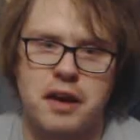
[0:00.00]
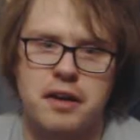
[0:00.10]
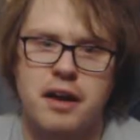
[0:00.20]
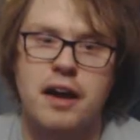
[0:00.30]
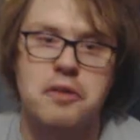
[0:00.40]

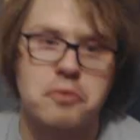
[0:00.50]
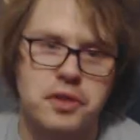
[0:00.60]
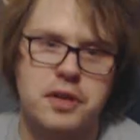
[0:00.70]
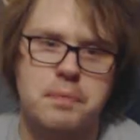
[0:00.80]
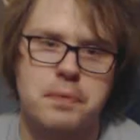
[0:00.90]
I'd
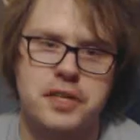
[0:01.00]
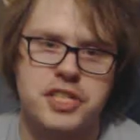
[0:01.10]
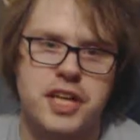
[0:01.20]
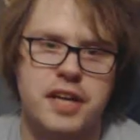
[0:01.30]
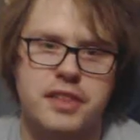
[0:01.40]
really
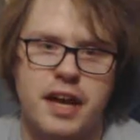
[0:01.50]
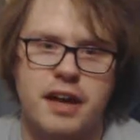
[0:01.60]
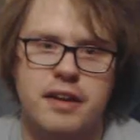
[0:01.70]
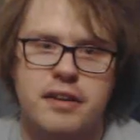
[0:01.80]
appreciate that.